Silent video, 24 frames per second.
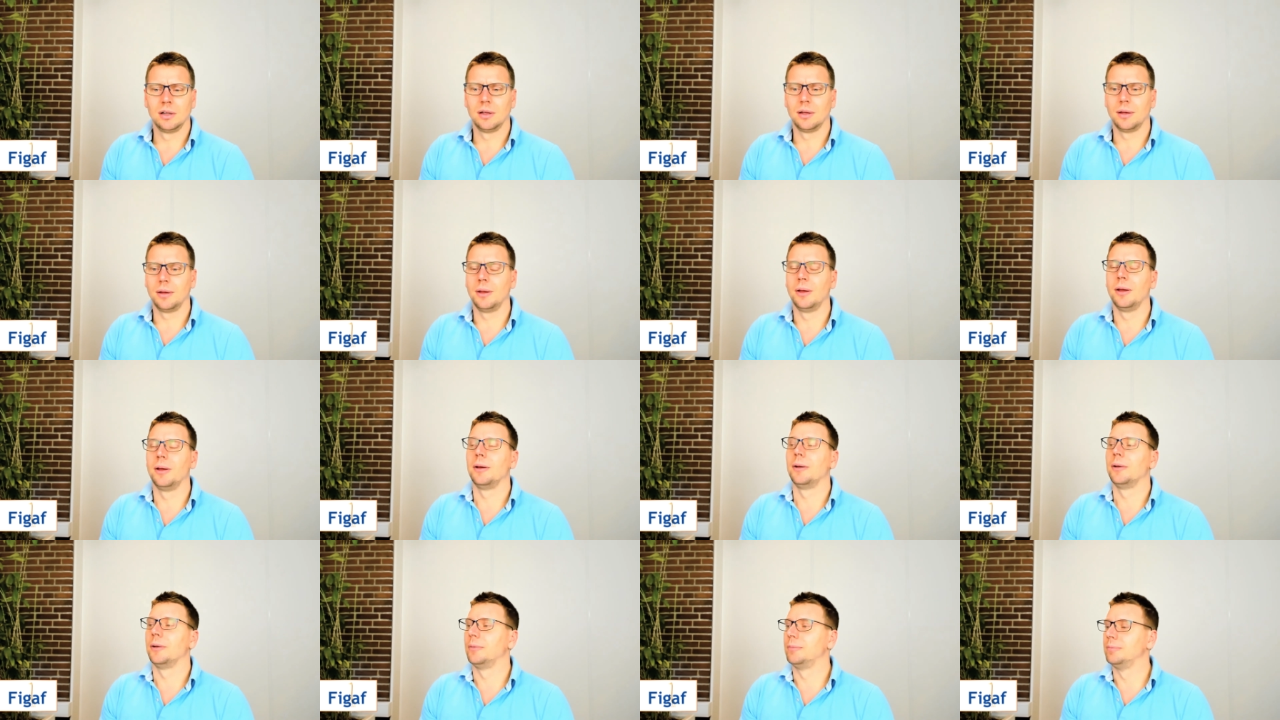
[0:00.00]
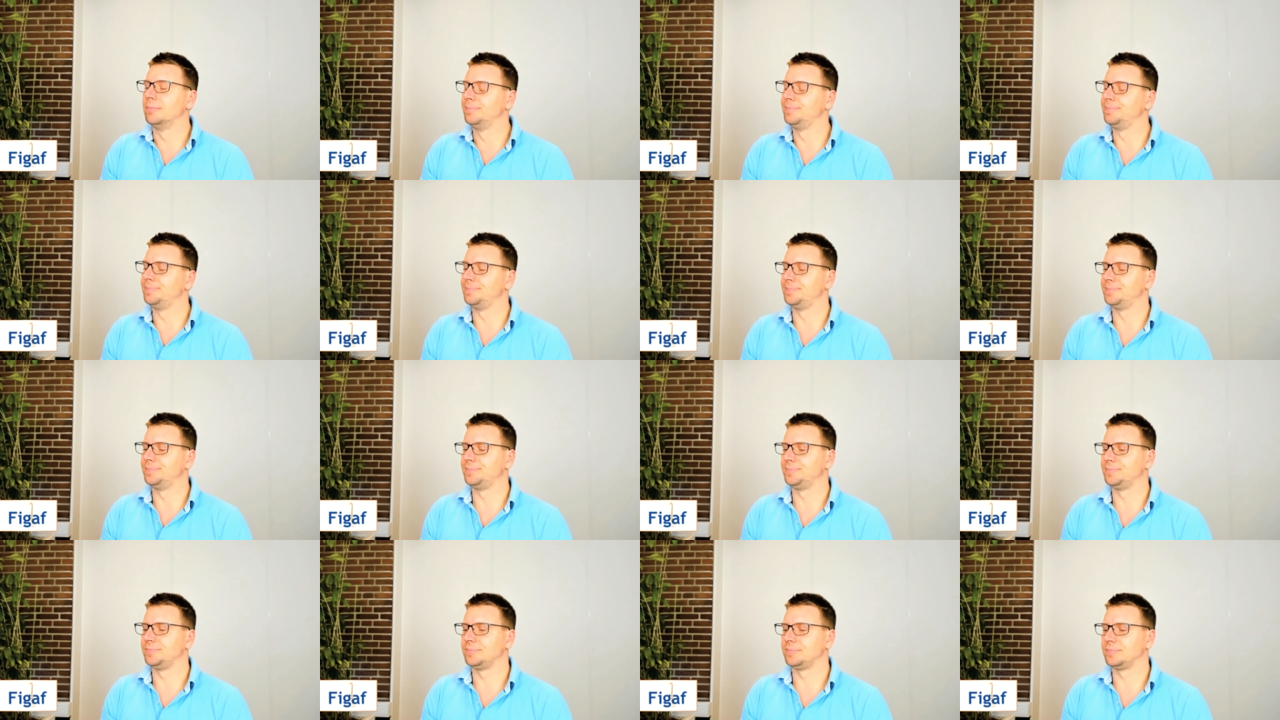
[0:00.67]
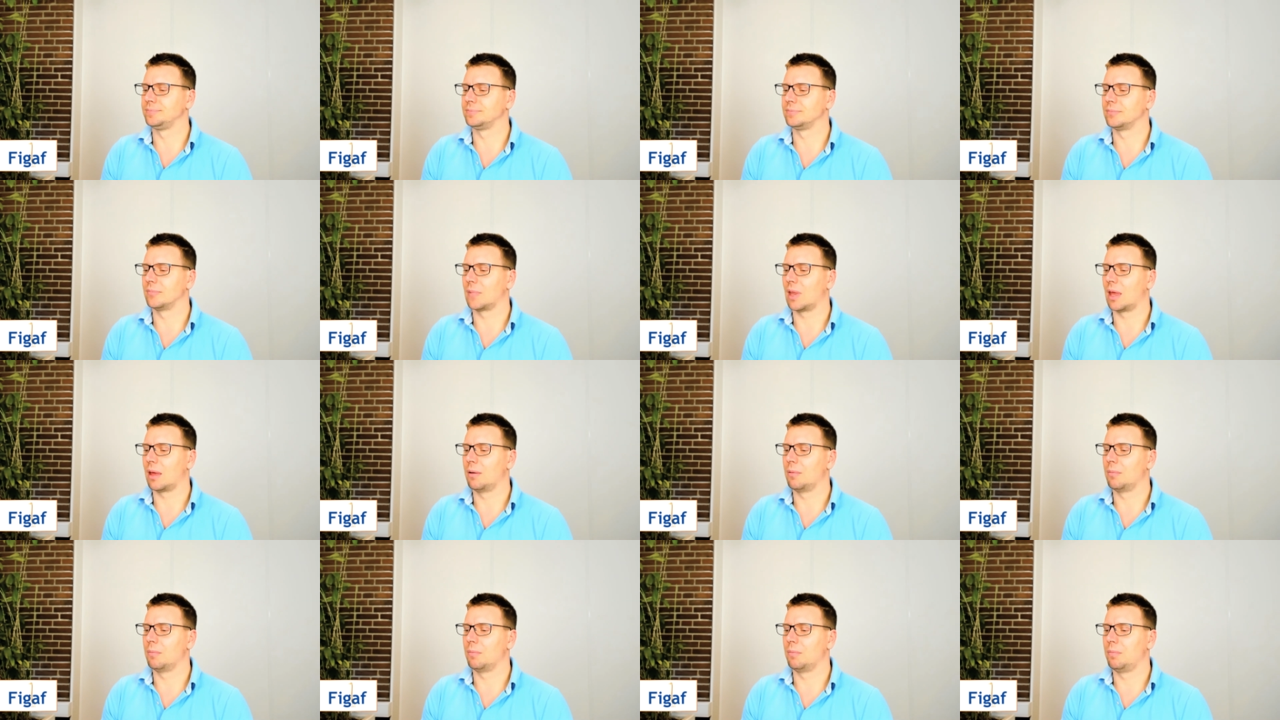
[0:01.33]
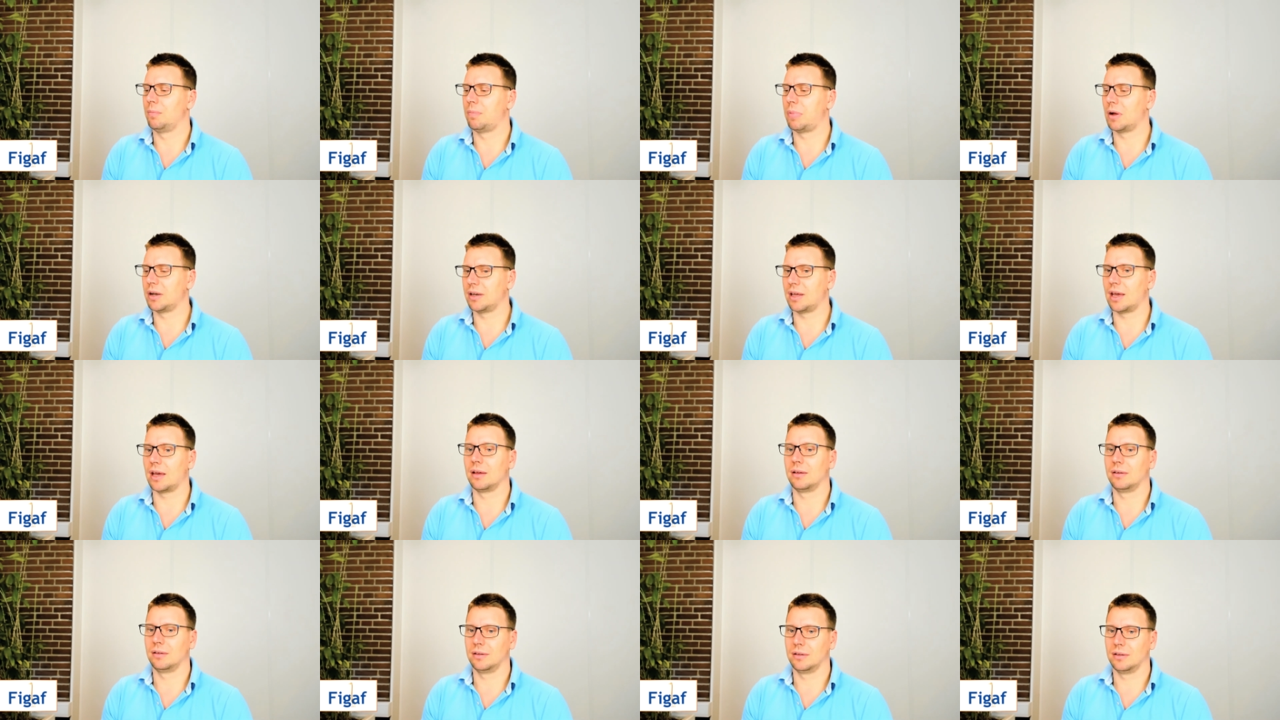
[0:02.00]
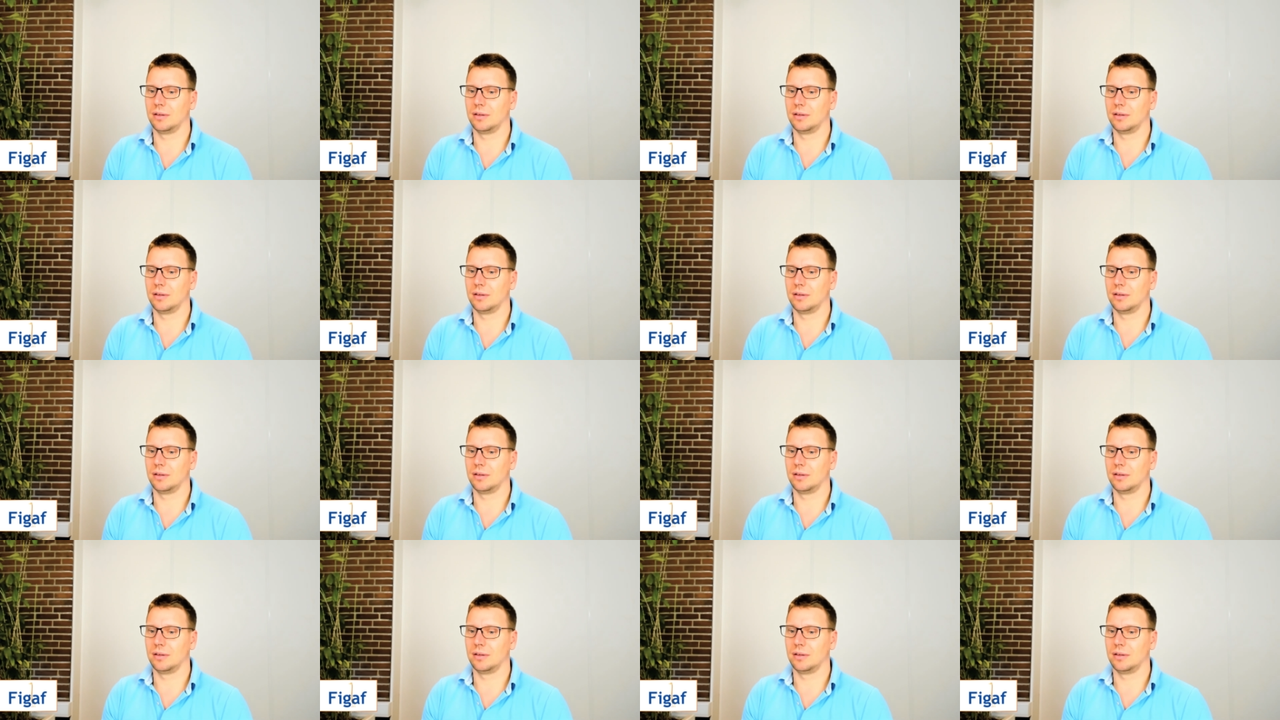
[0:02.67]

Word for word: Um, but yeah,